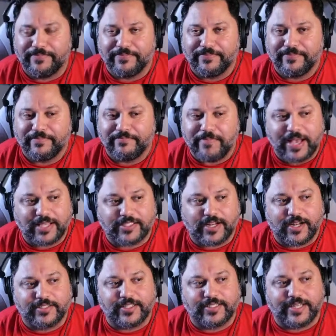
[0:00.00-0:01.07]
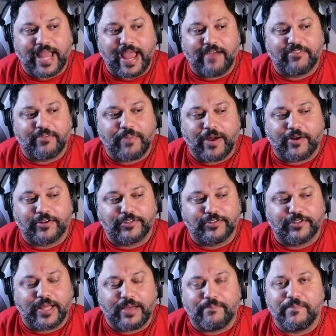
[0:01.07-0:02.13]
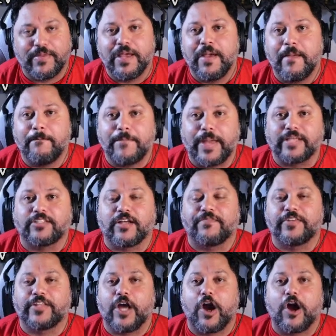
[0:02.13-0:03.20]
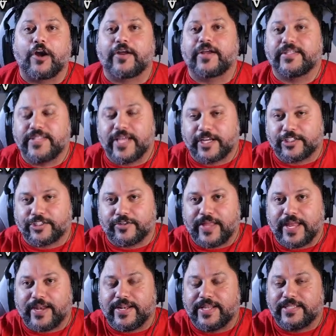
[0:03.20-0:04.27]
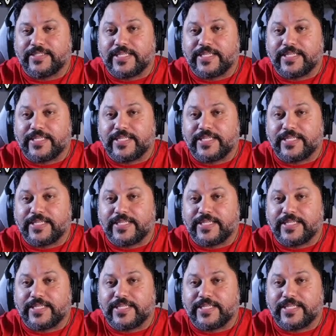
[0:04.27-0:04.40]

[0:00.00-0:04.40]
Mastodon doesn't have the power to do that based off of the architecture that it is.